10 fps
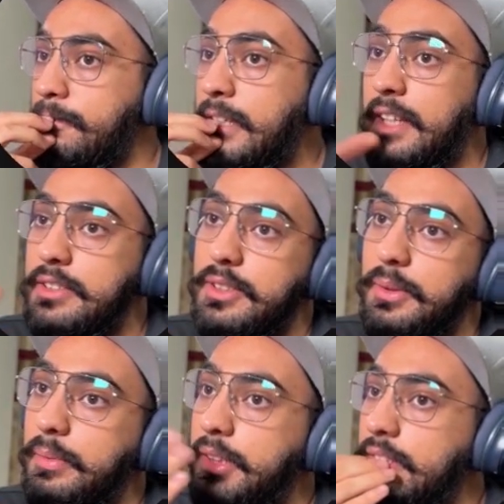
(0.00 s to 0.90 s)
Yes,
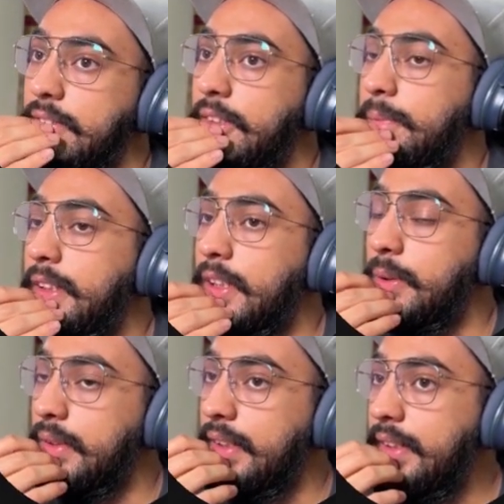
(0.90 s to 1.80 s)
so this would be the
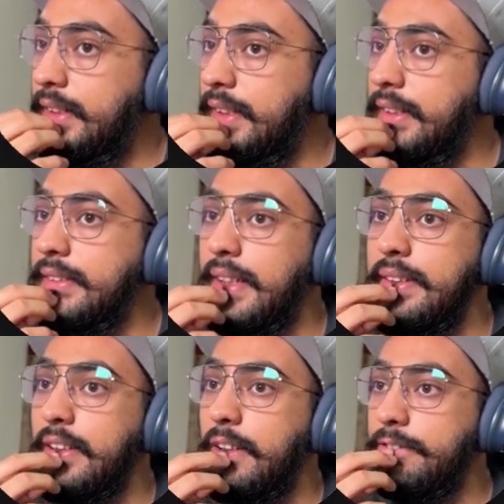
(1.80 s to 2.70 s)
token address,
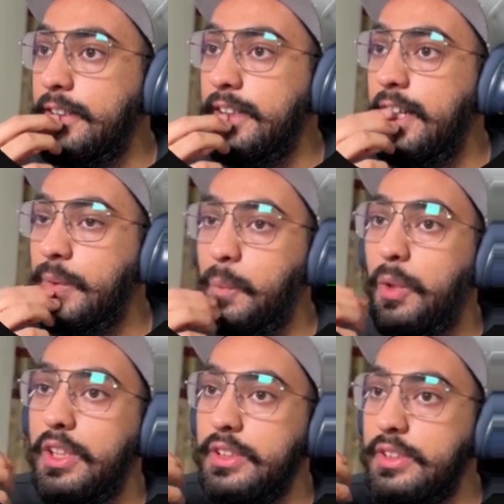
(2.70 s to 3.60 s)
and then after that,
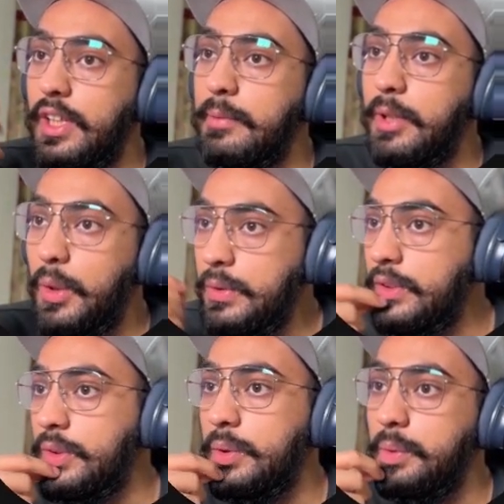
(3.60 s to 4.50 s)
what is the amount?
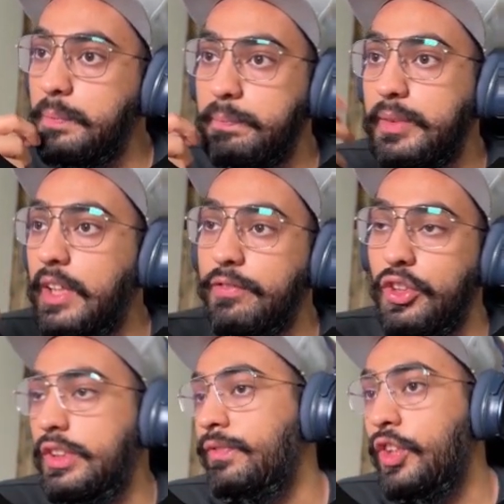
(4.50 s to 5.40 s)
So yeah,
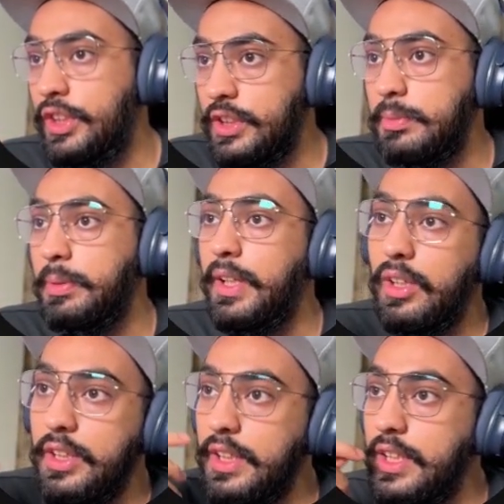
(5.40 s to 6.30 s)
for this
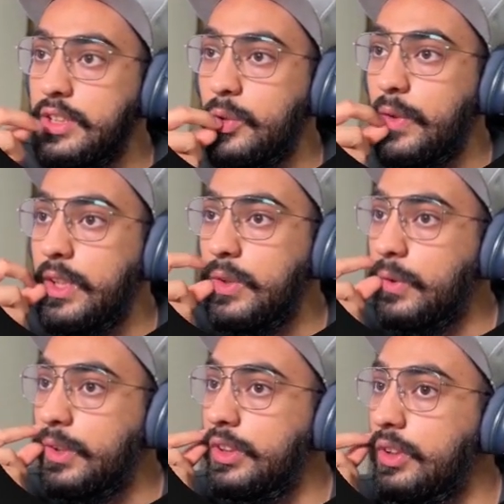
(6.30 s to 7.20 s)
particular ERC20
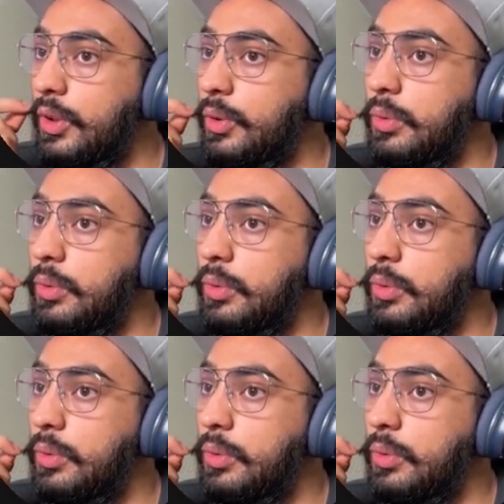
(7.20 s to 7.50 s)
token,